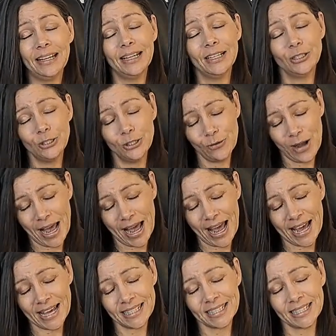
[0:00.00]
I do
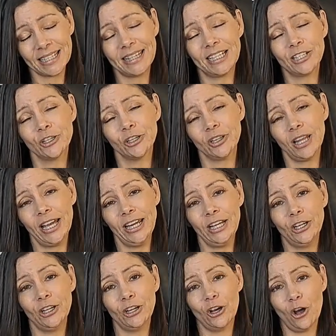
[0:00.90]
ask that you
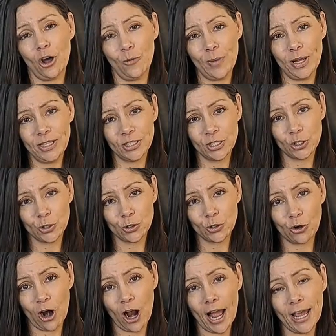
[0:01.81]
like, comment,
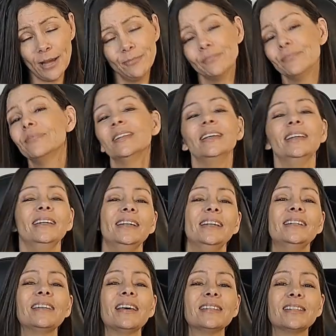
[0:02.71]
subscribe.
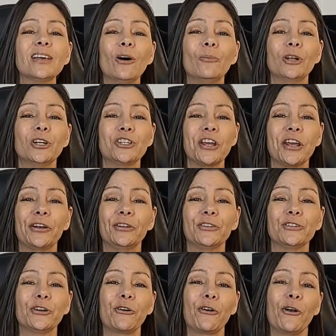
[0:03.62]
It does help my
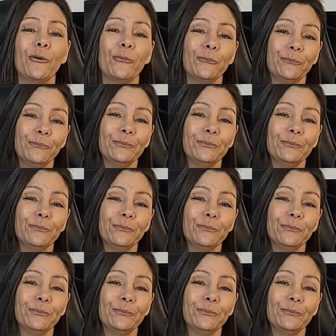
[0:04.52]
channel to grow.